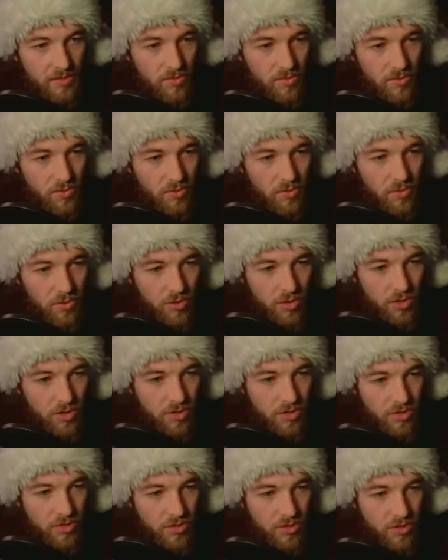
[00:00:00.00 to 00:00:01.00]

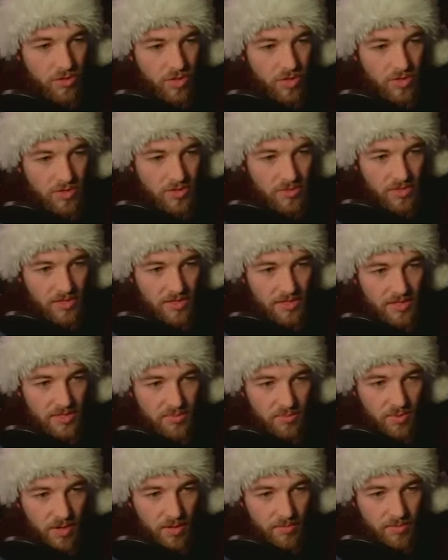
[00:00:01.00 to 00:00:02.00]
or possibly this
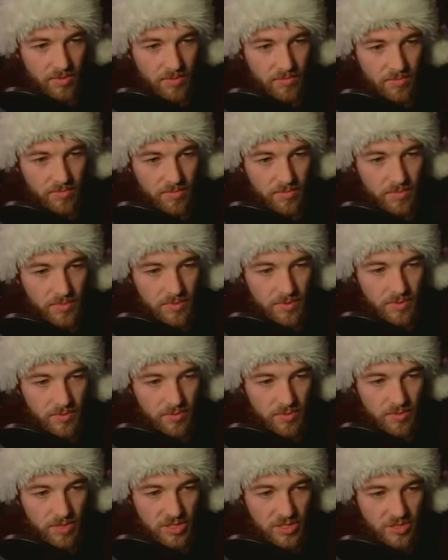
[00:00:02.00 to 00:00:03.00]
problem,
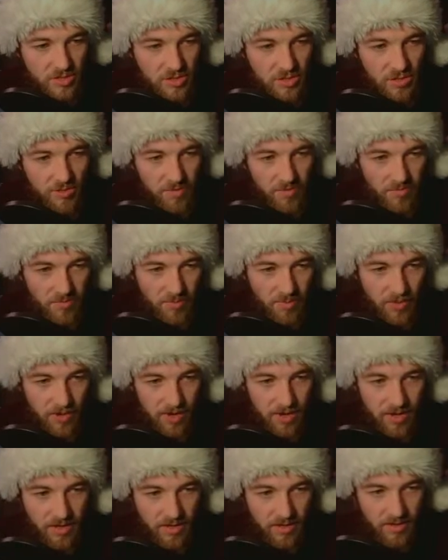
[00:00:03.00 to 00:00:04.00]
which is solved
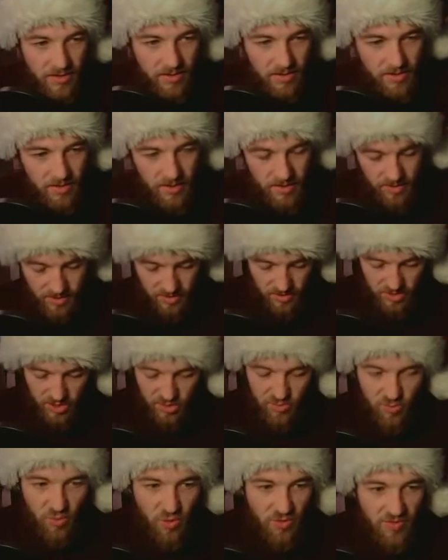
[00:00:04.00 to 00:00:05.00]
by
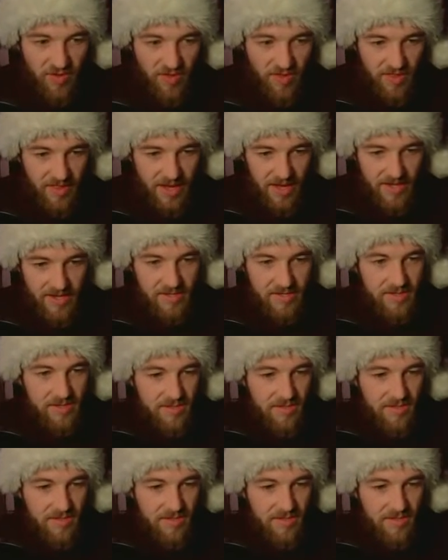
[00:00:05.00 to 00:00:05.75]
just moving that,